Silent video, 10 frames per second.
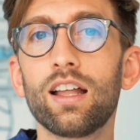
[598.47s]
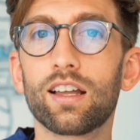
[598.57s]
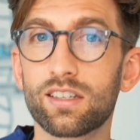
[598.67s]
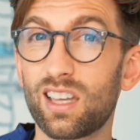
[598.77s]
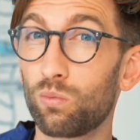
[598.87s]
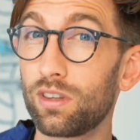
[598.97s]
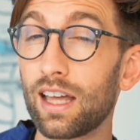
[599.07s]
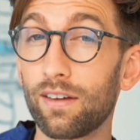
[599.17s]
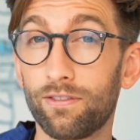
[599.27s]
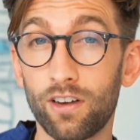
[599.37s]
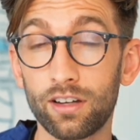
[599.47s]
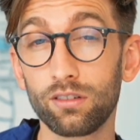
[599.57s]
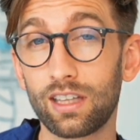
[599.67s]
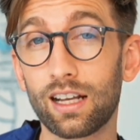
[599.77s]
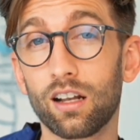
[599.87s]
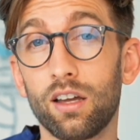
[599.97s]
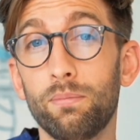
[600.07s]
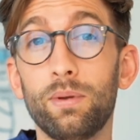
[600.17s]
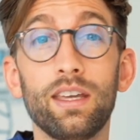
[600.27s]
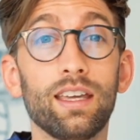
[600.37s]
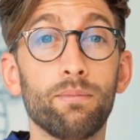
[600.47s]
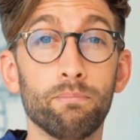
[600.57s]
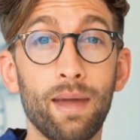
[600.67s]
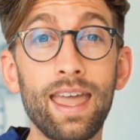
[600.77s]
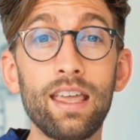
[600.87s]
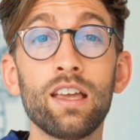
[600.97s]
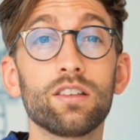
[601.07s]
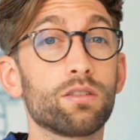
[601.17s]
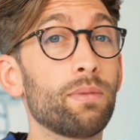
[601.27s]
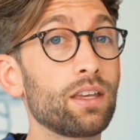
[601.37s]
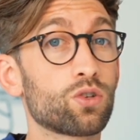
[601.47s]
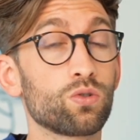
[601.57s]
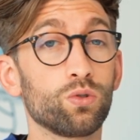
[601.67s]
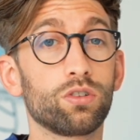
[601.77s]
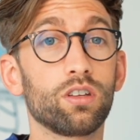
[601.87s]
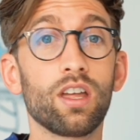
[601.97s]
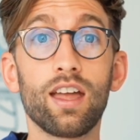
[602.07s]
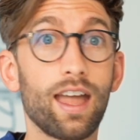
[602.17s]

like i said with that final deadline being in may to make sure that